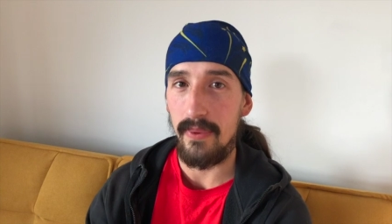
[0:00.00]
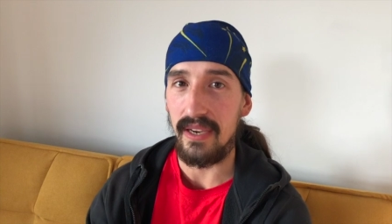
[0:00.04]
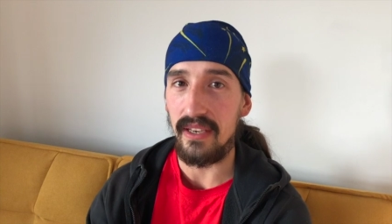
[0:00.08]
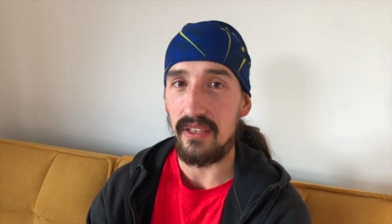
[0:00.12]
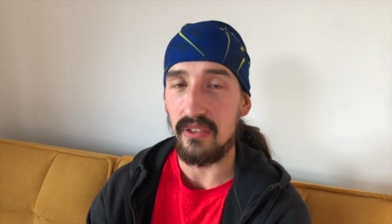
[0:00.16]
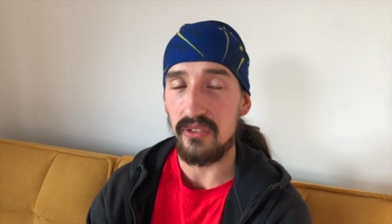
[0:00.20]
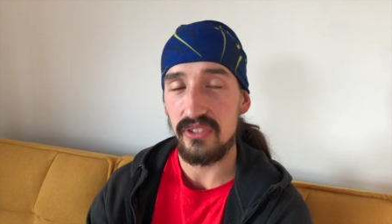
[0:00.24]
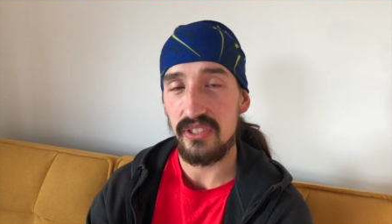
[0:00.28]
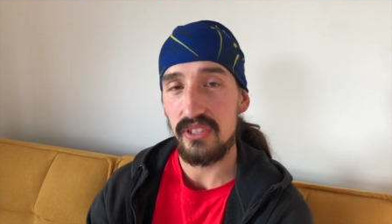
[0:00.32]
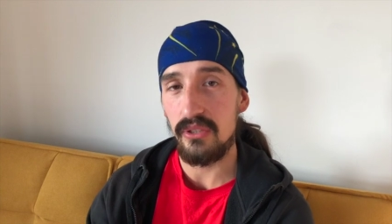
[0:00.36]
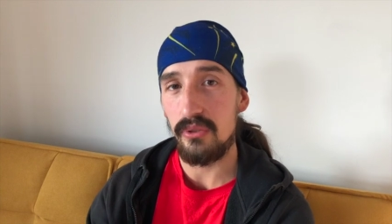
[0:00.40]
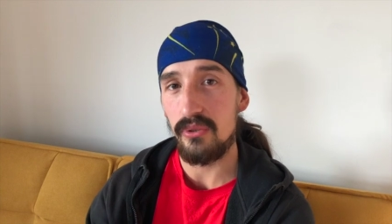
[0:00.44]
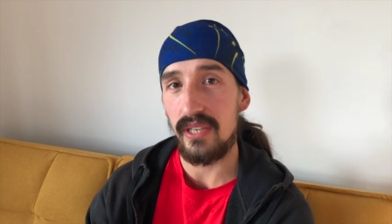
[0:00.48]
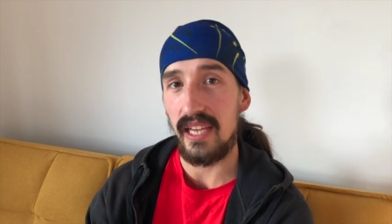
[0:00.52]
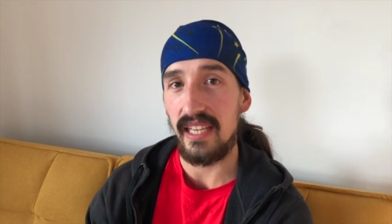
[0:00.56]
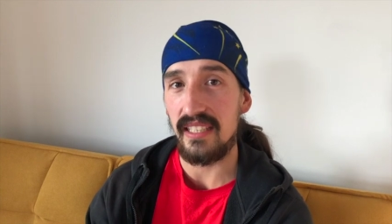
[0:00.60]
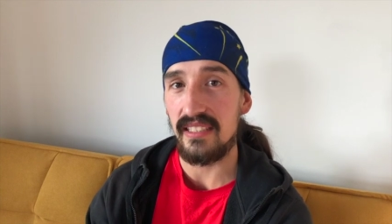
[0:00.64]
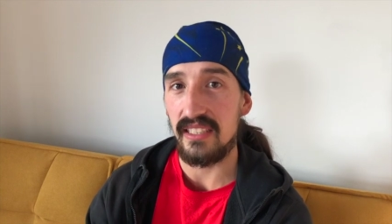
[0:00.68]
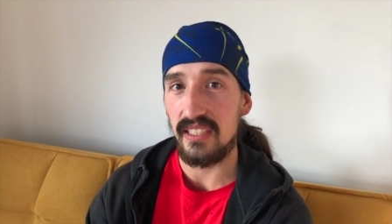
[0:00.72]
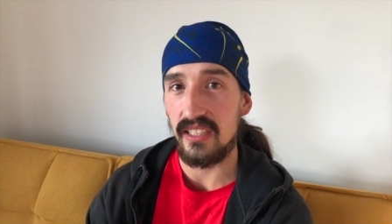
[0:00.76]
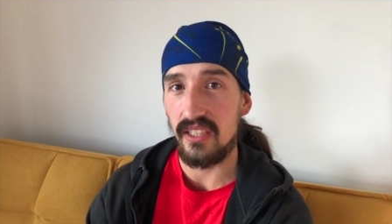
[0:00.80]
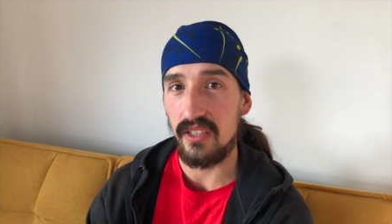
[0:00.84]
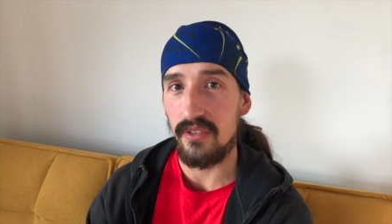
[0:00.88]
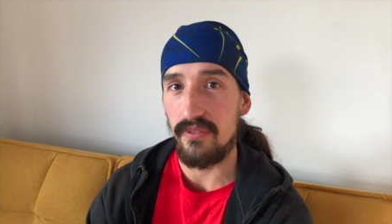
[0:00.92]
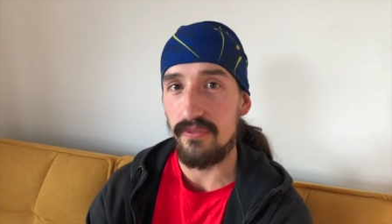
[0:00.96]
way you're still
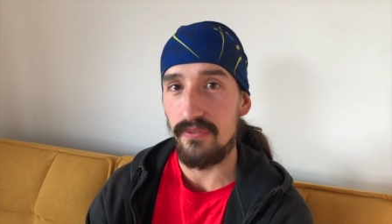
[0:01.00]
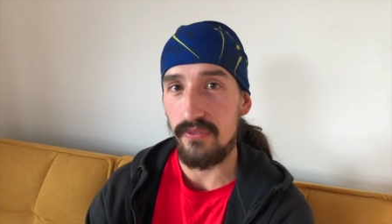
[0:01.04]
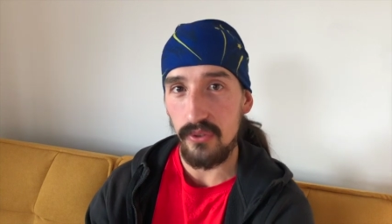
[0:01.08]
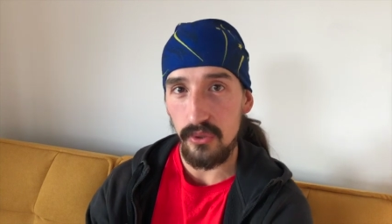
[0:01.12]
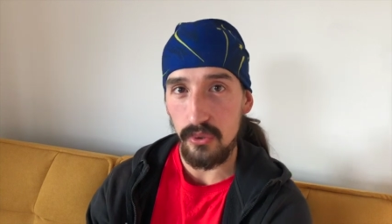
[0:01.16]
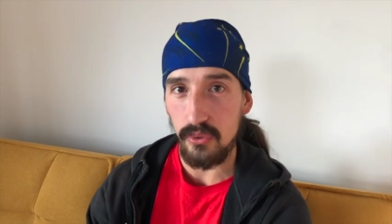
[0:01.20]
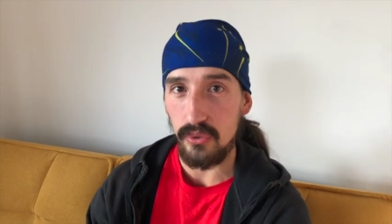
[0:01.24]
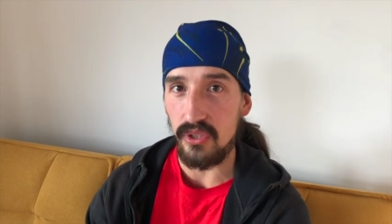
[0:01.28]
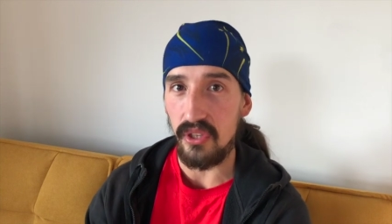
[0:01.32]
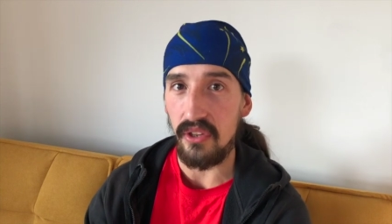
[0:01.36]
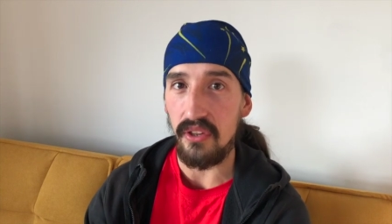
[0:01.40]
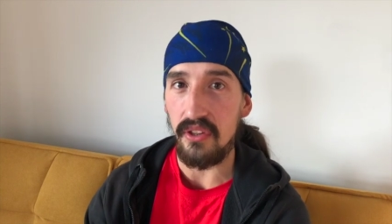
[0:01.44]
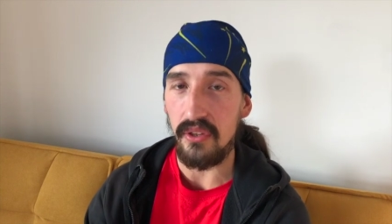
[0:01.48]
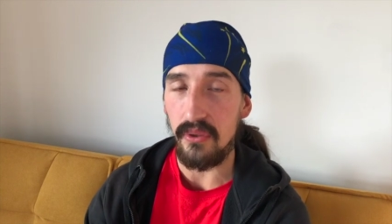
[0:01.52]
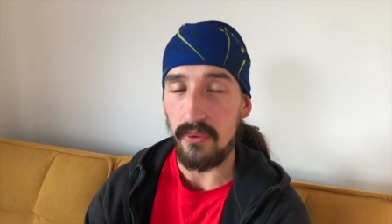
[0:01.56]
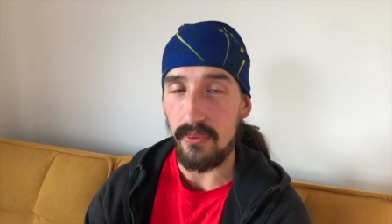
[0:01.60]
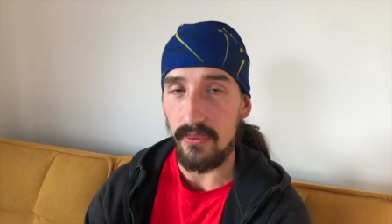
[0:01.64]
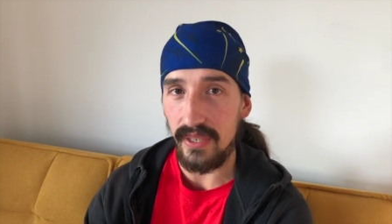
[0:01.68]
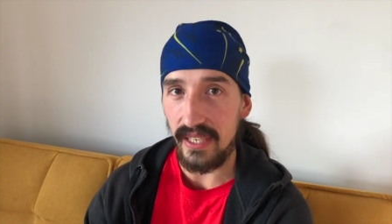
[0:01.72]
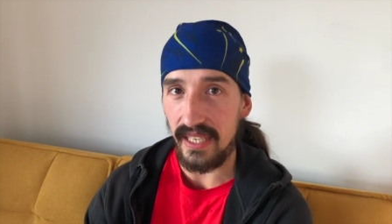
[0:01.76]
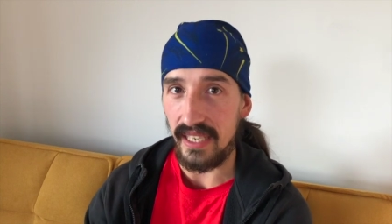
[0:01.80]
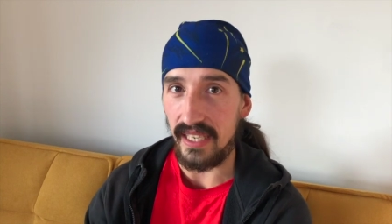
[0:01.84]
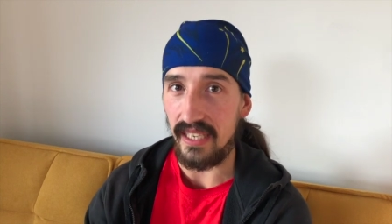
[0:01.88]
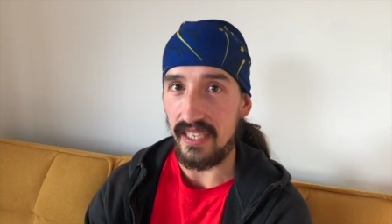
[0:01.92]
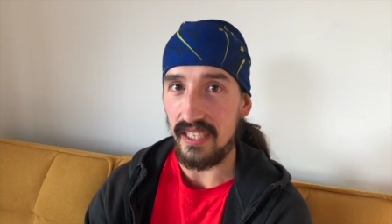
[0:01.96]
getting the food that you
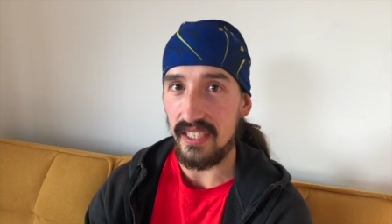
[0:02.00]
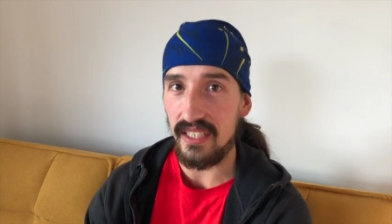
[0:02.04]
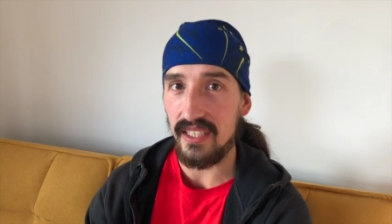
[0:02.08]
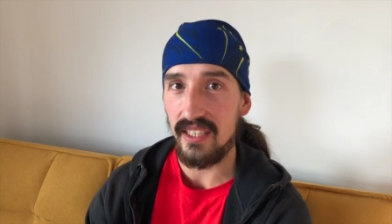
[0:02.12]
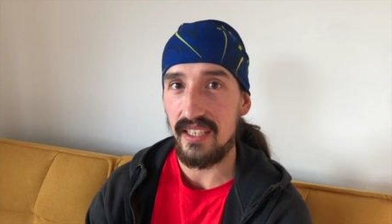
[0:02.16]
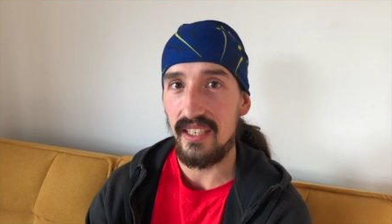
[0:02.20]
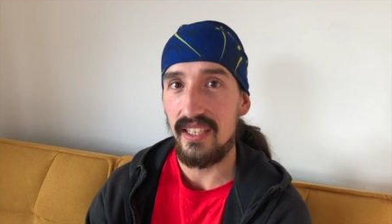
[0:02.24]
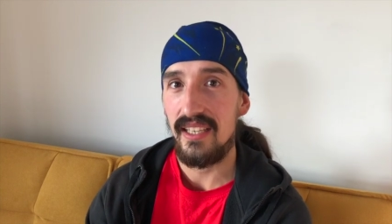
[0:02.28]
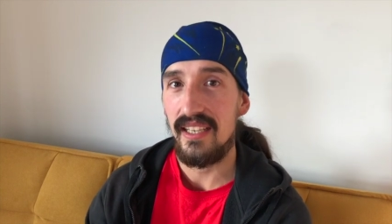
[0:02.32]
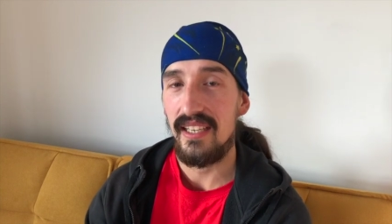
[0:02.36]
need